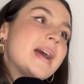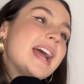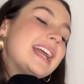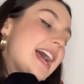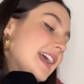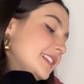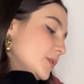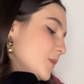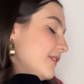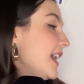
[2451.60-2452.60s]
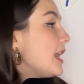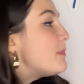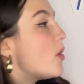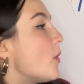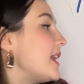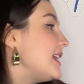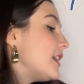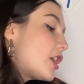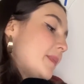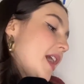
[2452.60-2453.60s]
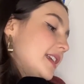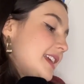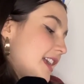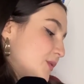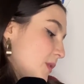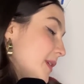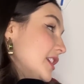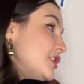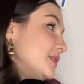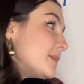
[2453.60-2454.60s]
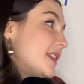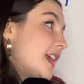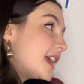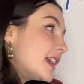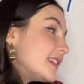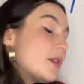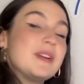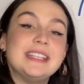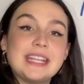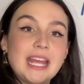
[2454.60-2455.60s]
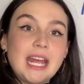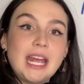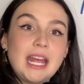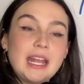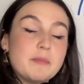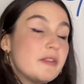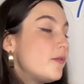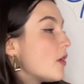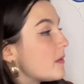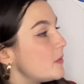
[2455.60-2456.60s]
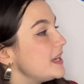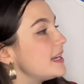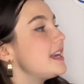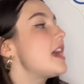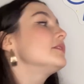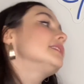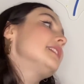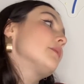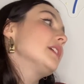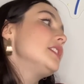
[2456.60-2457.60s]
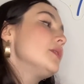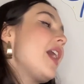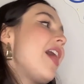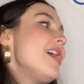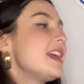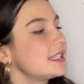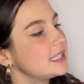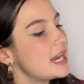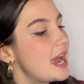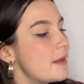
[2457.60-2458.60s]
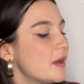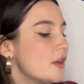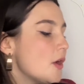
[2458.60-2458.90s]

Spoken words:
Guys, we've hit a point in our podcast where we're going to do something that we did before, but we didn't announce it. Now we're going to do it this time.